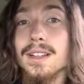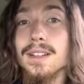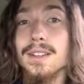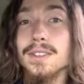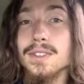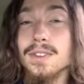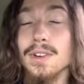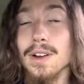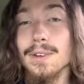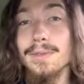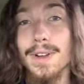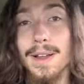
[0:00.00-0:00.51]

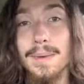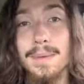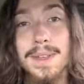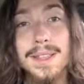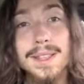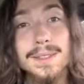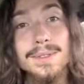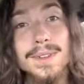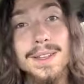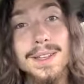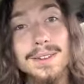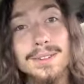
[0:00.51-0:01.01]
So if I'm
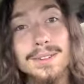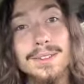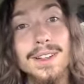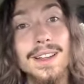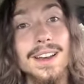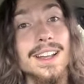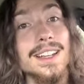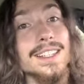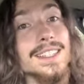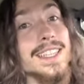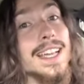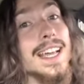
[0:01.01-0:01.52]
in the vehicle
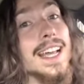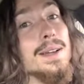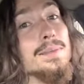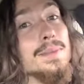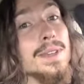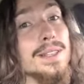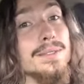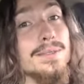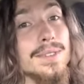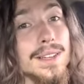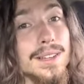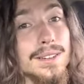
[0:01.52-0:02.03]
and I say I'm
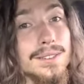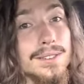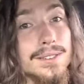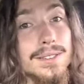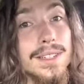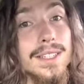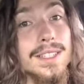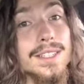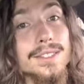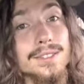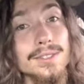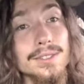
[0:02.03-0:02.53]
in the vehicle,
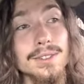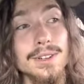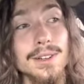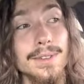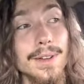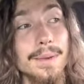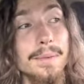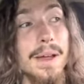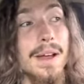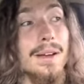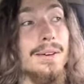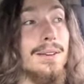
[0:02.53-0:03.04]
it's true.
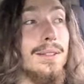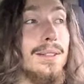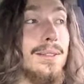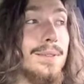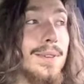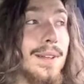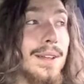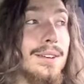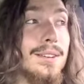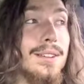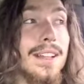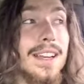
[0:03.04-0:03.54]
If I'm out of the
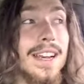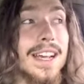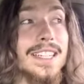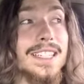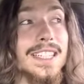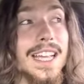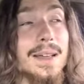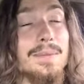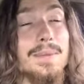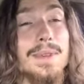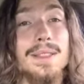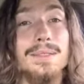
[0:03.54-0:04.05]
vehicle and I
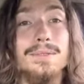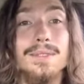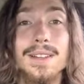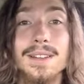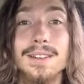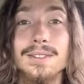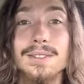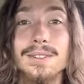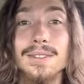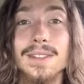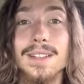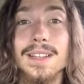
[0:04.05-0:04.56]
say I'm in the
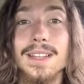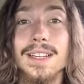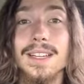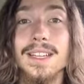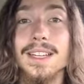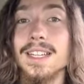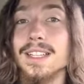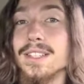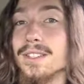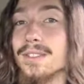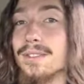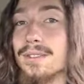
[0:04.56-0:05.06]
vehicle,
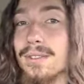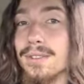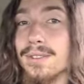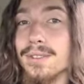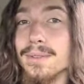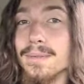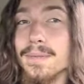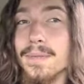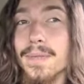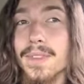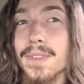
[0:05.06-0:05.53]
it's true.